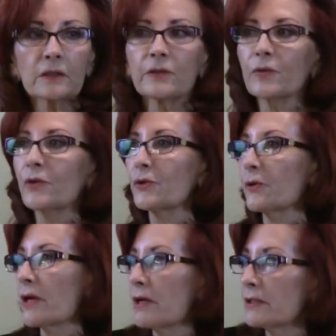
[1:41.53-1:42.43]
They're the
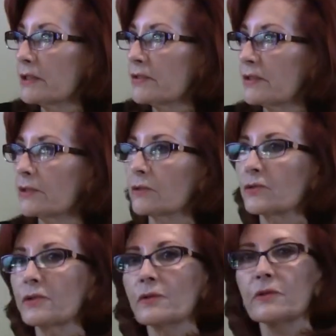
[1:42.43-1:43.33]
curiosity
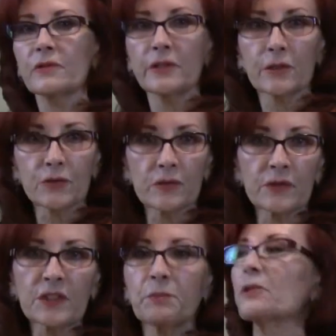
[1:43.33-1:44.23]
seekers. They're the seekers of
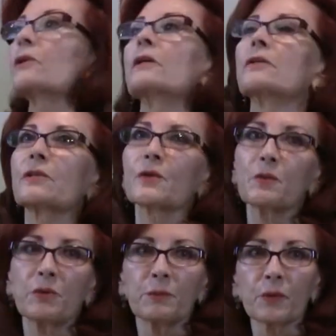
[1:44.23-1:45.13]
experience. They're
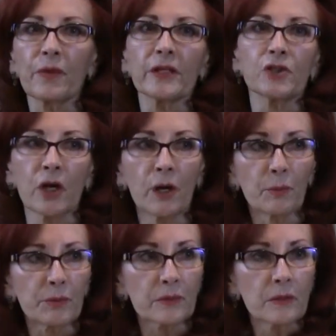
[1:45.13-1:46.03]
the people that jump.